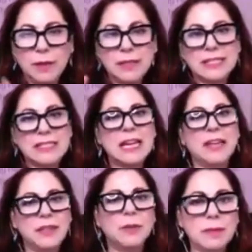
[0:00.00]
it's not
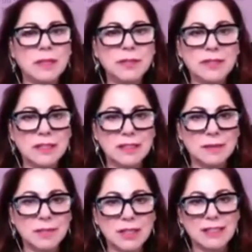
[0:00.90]
their belief
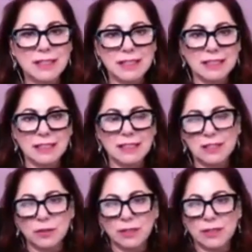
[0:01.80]
system, doesn't exist,
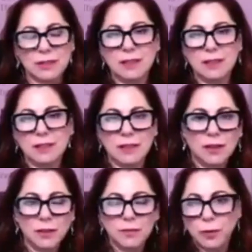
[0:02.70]
or it's
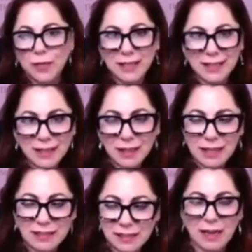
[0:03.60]
phooey,
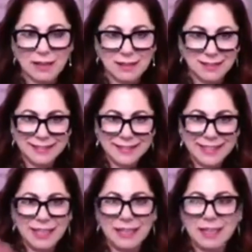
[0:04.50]
it's not.
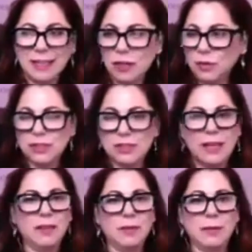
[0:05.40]
And it goes to
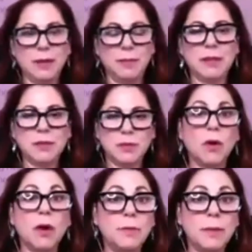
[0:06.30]
everybody because we're
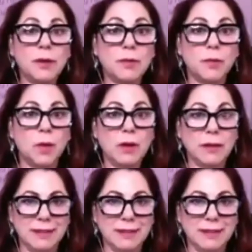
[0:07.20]
all part of one.